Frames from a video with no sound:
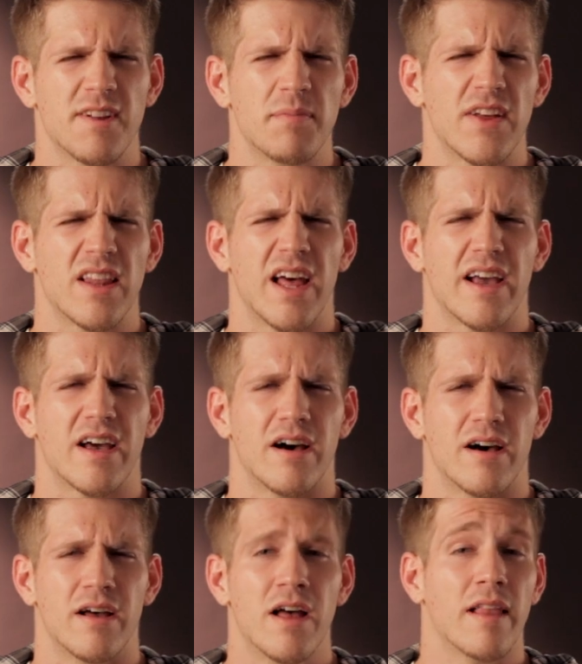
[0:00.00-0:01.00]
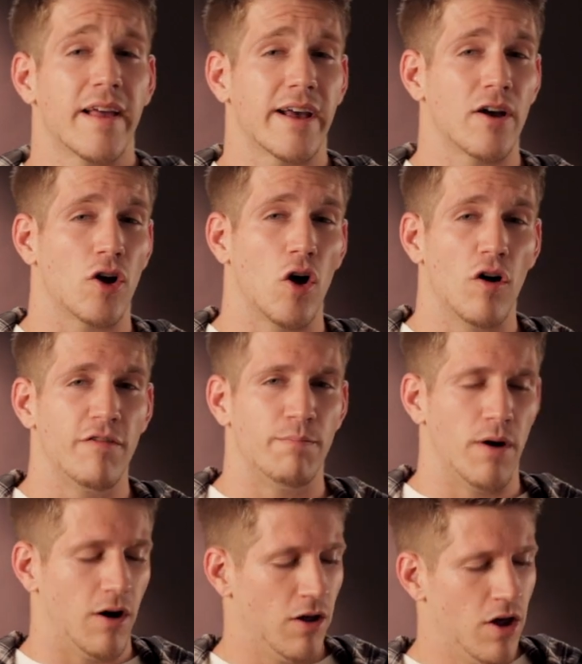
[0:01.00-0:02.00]
Something like a, like a golf
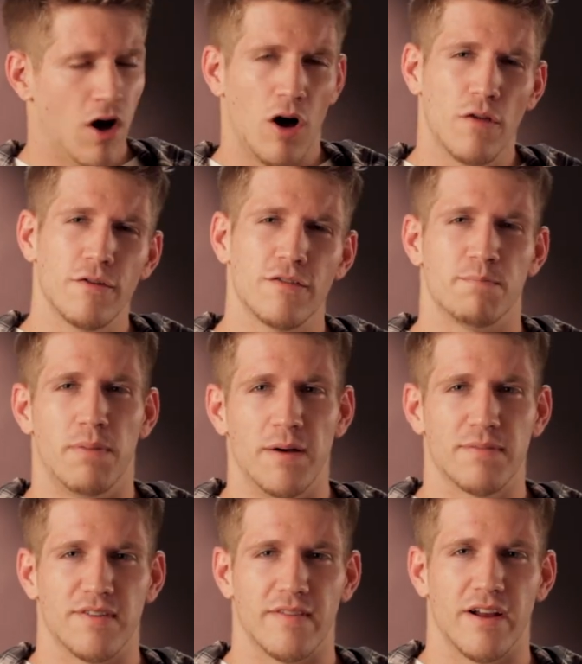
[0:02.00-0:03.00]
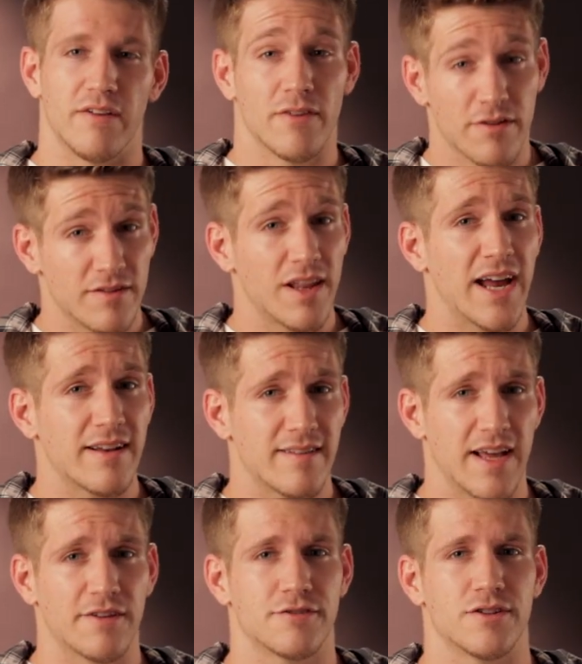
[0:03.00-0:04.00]
ball, all those bumps in there. There's a lot of
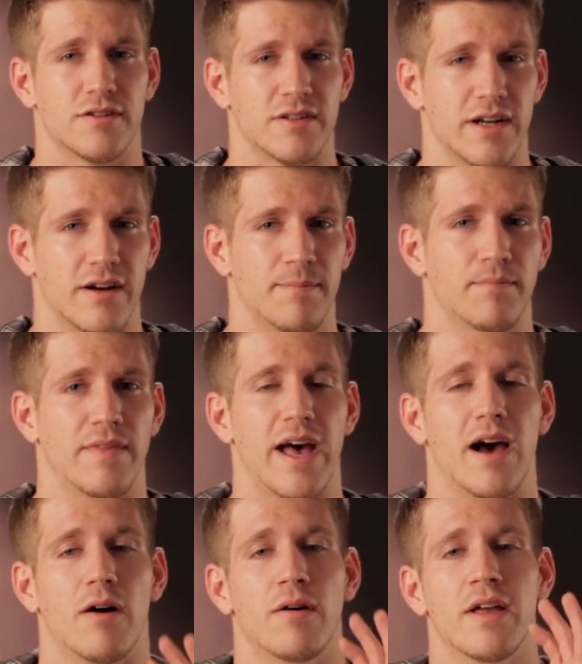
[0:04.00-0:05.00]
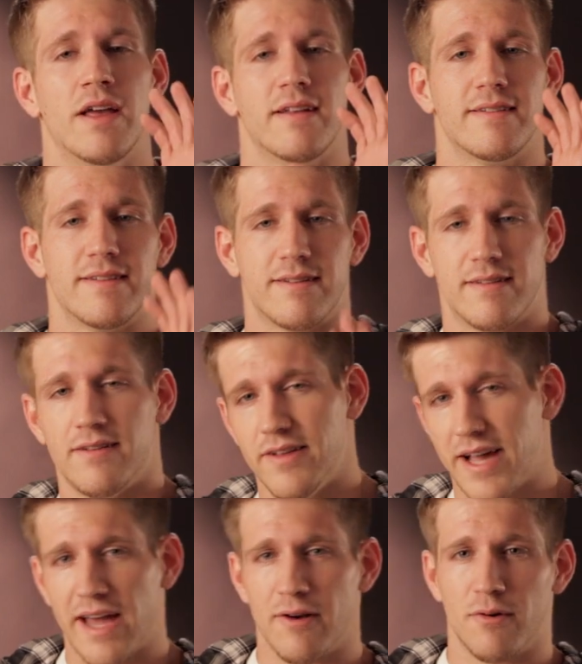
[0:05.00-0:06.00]
texture in there. Now,
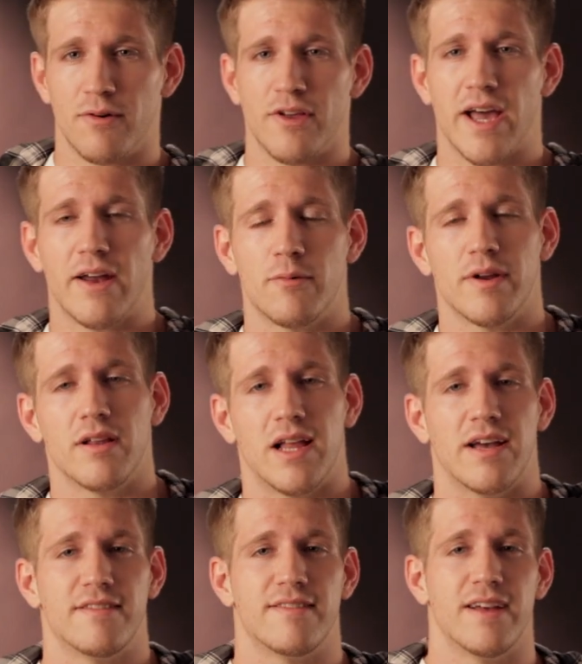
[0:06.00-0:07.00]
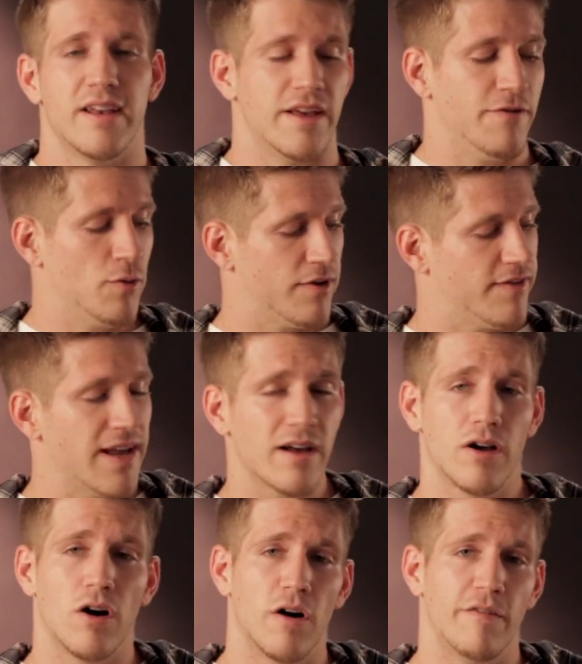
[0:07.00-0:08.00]
you gotta, you gotta realize that if you were to
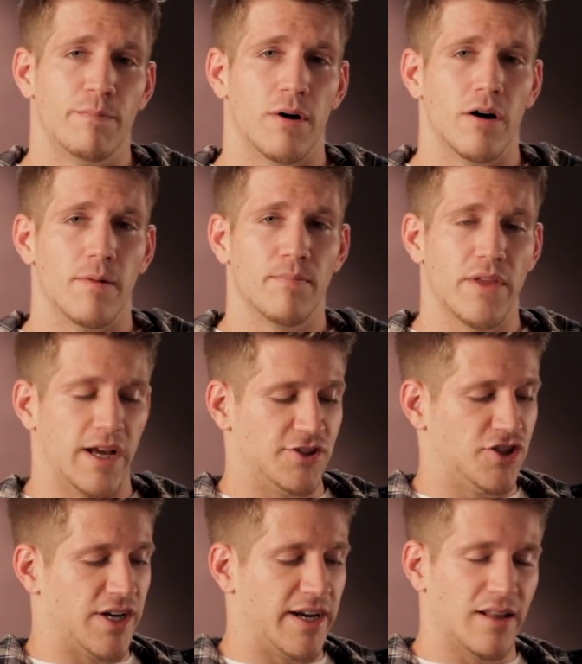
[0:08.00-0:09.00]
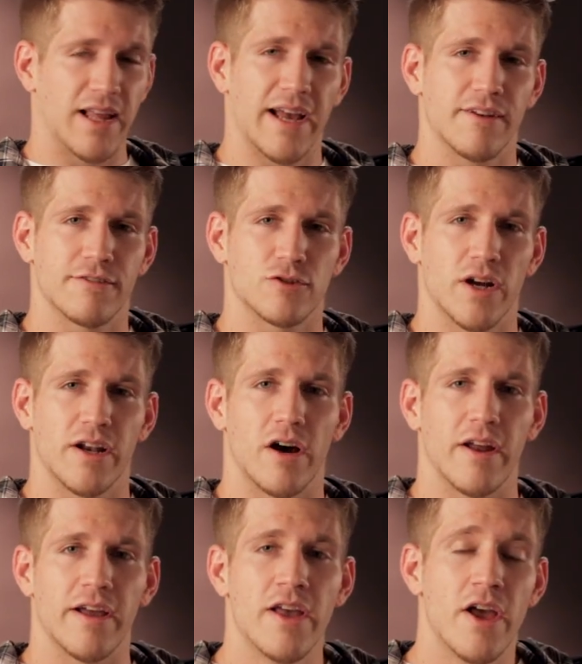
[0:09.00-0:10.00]
take a golf ball and shine a light straight
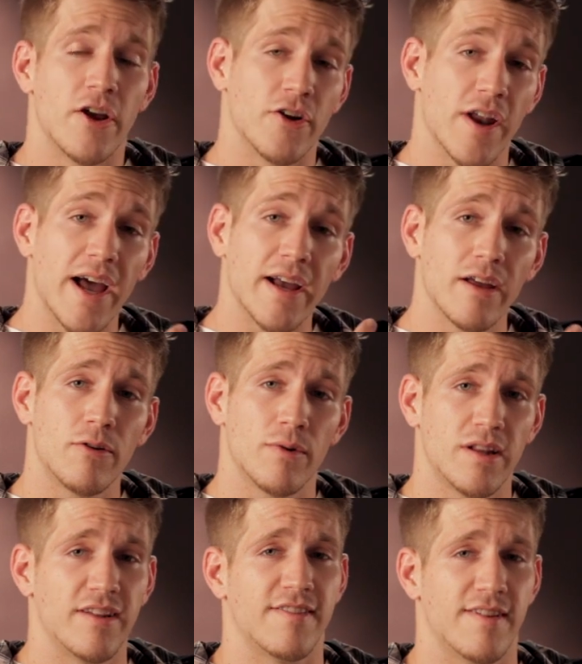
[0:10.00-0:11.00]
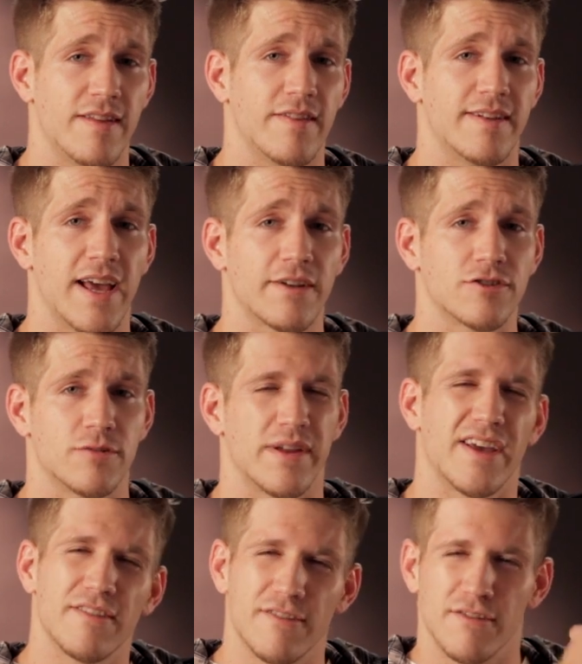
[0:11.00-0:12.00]
on it, you're not gonna really see the texture
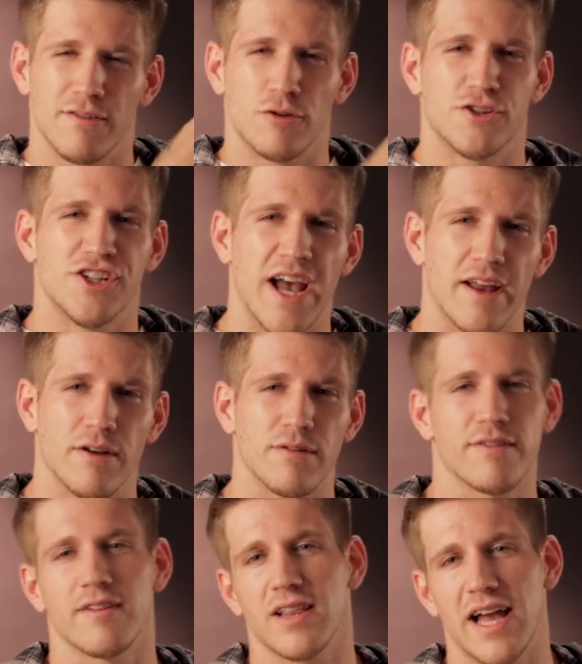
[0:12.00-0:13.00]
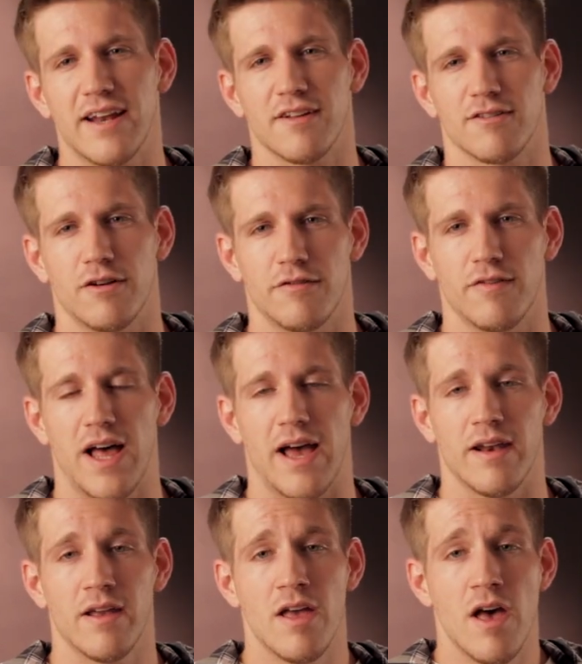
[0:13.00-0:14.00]
because there's no shadows. The lighting's all
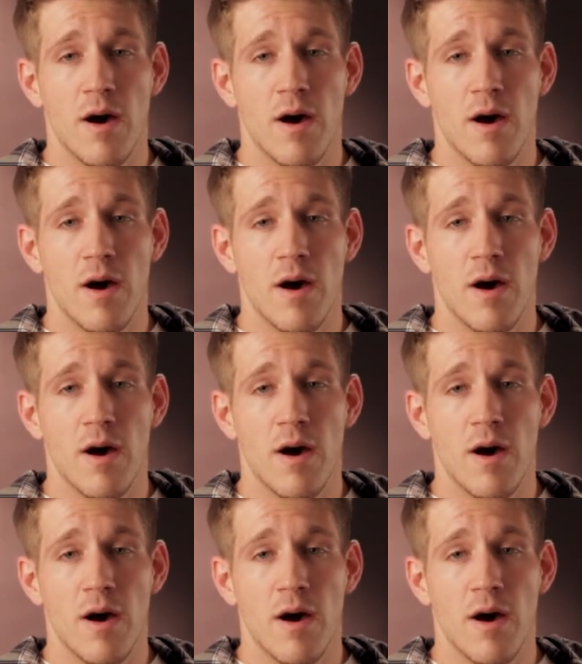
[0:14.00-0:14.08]
flat.